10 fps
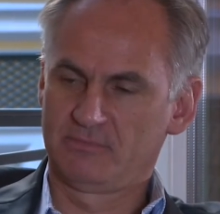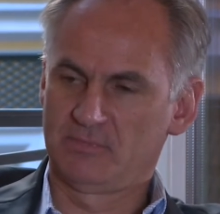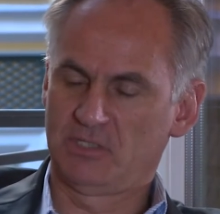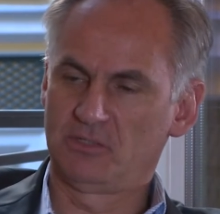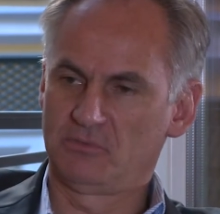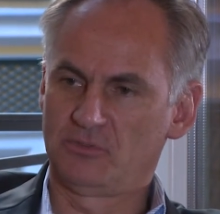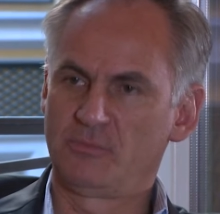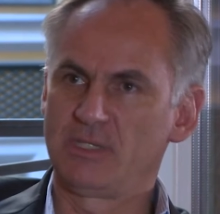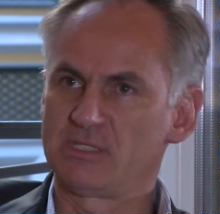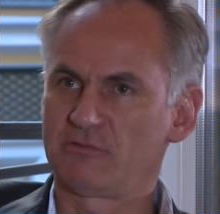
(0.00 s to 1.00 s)
you know, the
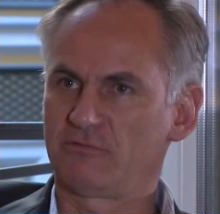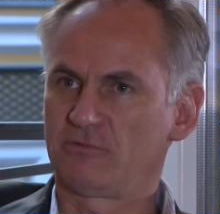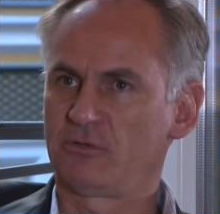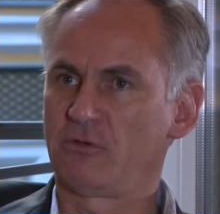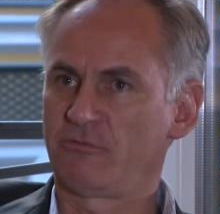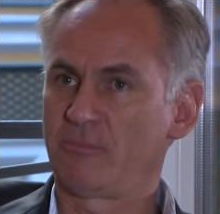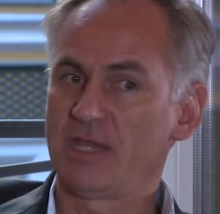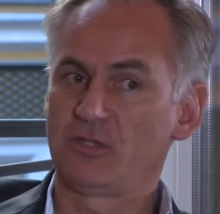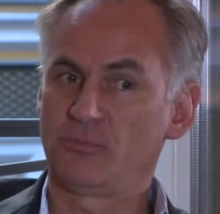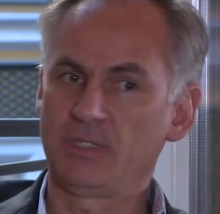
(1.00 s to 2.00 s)
means to go from
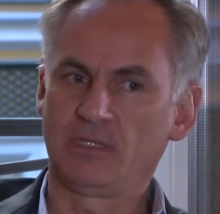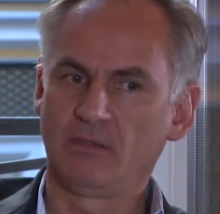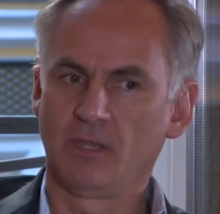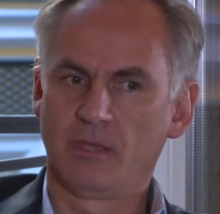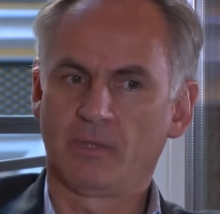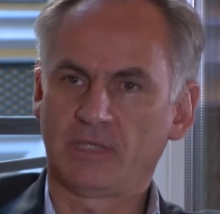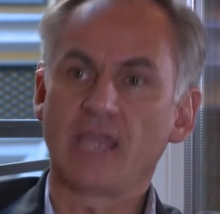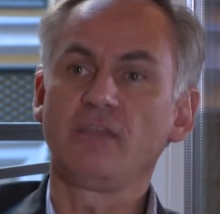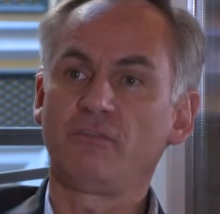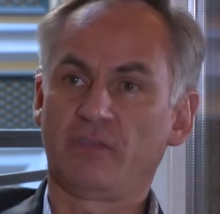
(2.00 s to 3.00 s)
A to B, but
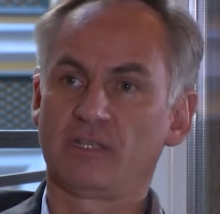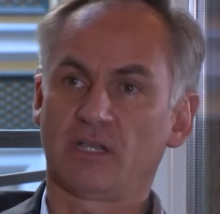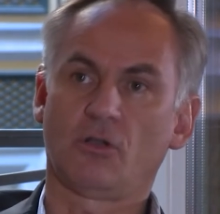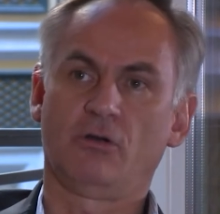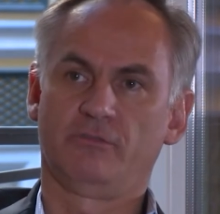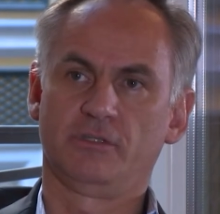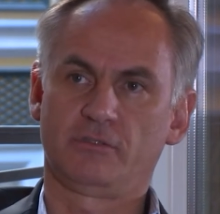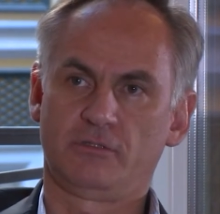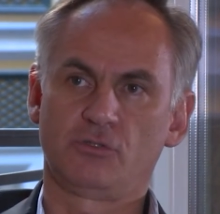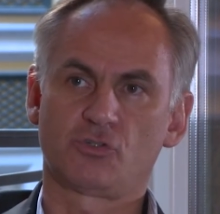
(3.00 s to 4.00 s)
anything that
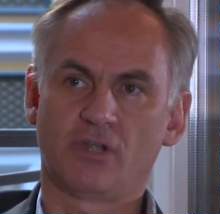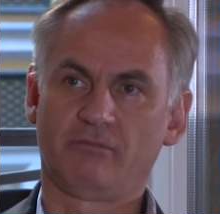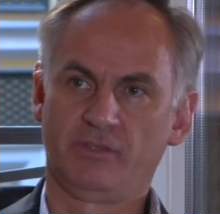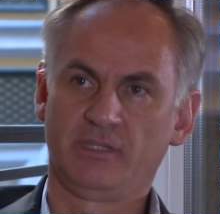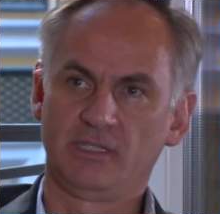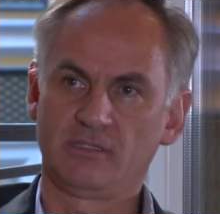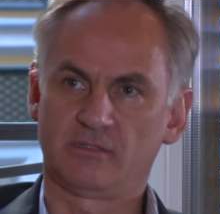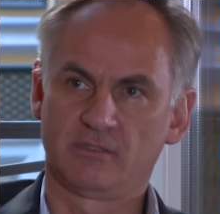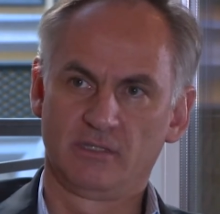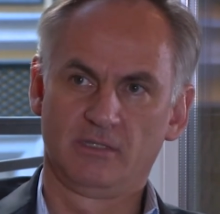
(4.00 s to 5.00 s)
covers your travel
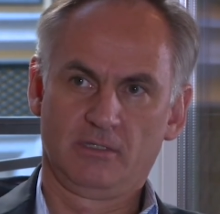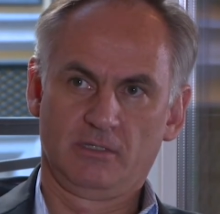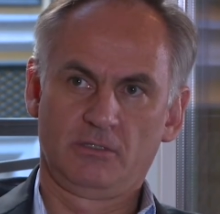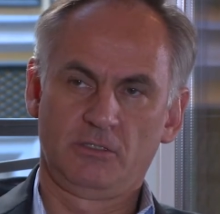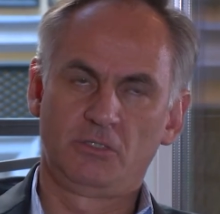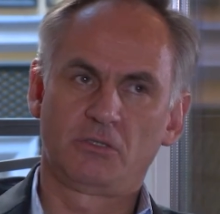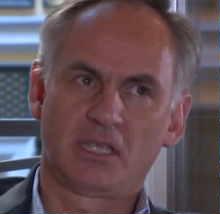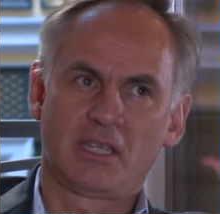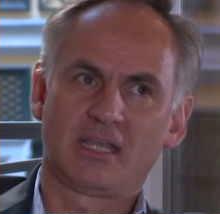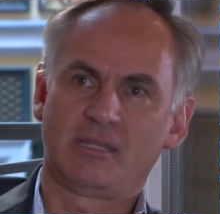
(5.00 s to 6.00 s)
needs, you
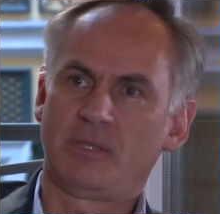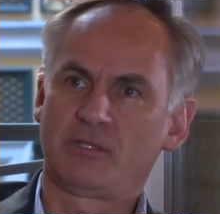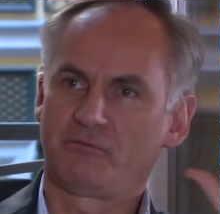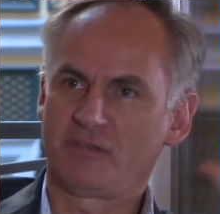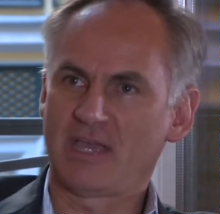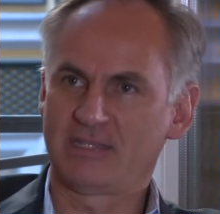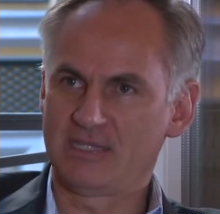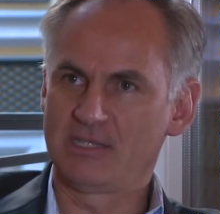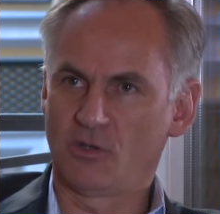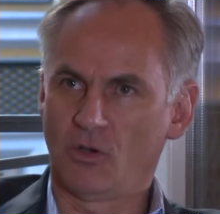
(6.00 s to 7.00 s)
can get a bit of an
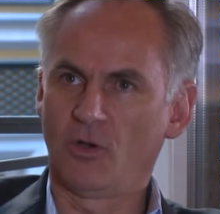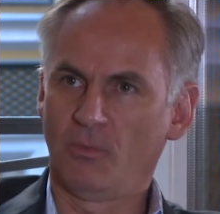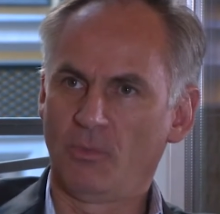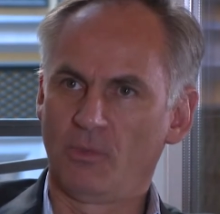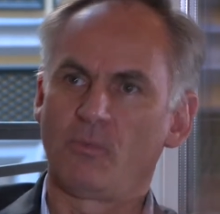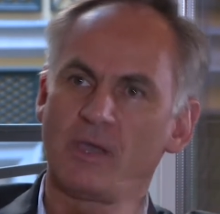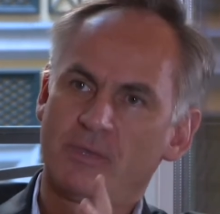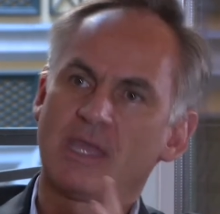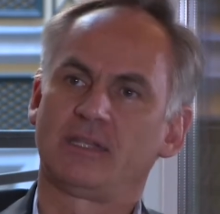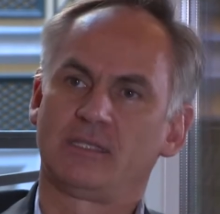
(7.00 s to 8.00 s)
idea on where
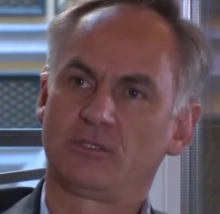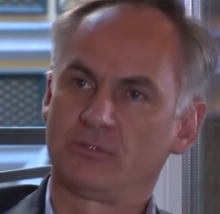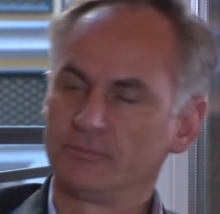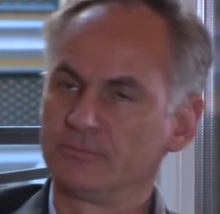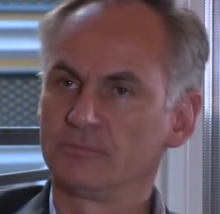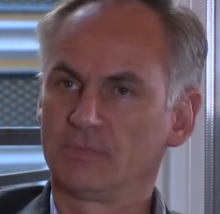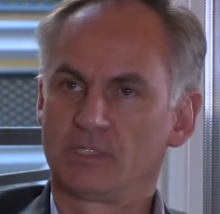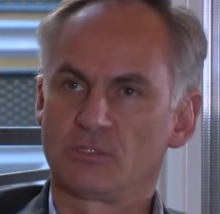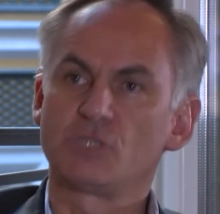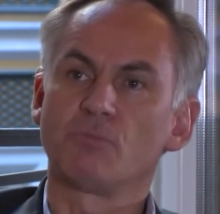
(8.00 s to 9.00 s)
we're heading to.
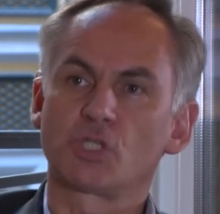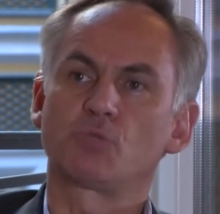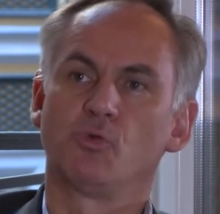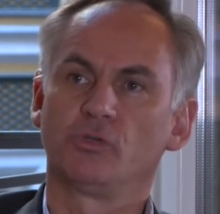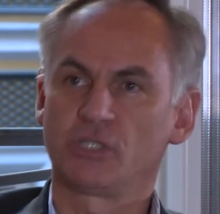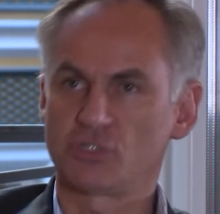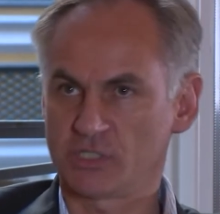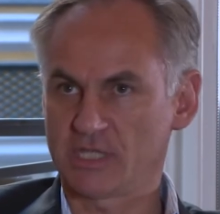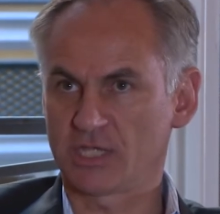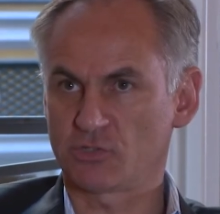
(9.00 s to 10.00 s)
It's much more than
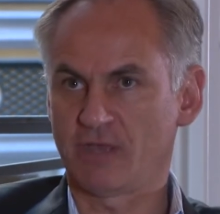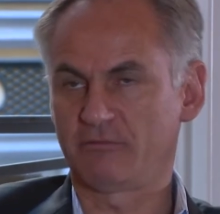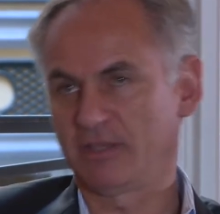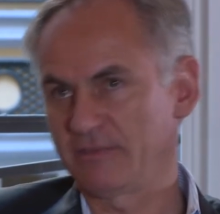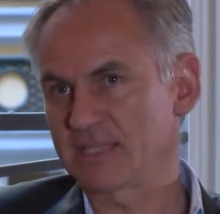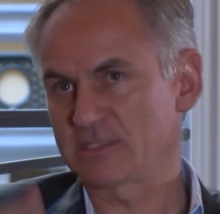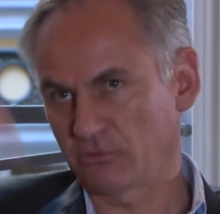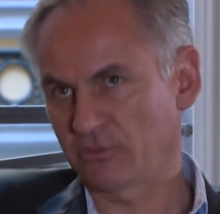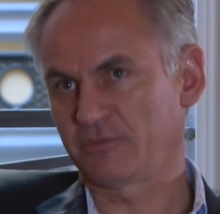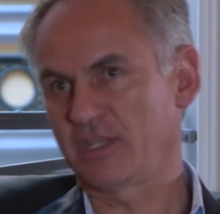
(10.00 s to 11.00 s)
just air travel, and that's
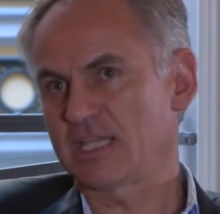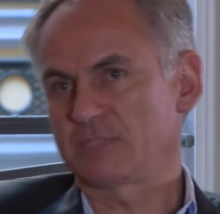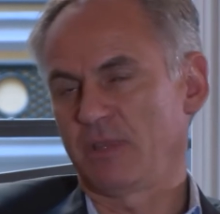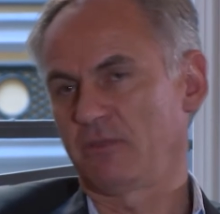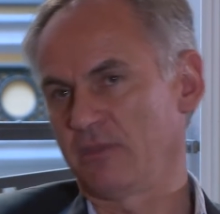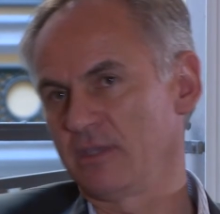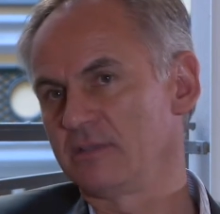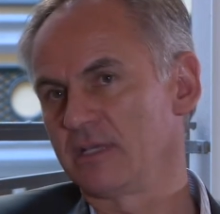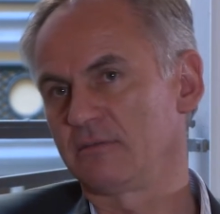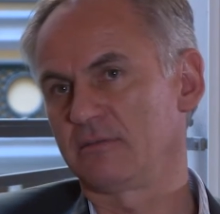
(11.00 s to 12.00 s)
sort of the next big thing
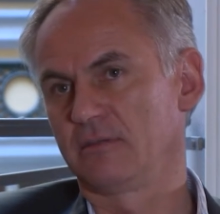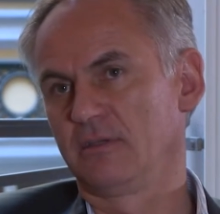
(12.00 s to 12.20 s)
that